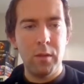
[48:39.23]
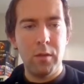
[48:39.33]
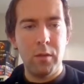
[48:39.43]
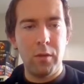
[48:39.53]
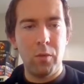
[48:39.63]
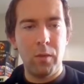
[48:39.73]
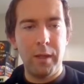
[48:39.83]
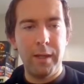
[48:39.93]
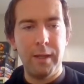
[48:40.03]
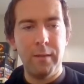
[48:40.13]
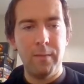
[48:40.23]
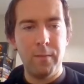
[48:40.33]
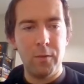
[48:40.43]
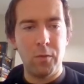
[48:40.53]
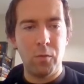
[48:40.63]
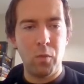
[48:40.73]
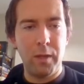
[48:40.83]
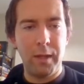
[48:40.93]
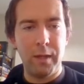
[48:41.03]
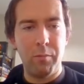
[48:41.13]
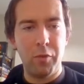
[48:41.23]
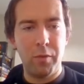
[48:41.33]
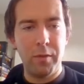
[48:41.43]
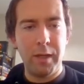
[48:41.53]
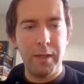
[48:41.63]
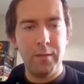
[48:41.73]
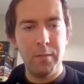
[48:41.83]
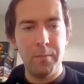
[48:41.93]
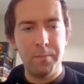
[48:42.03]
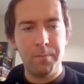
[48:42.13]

new line, so one line per item.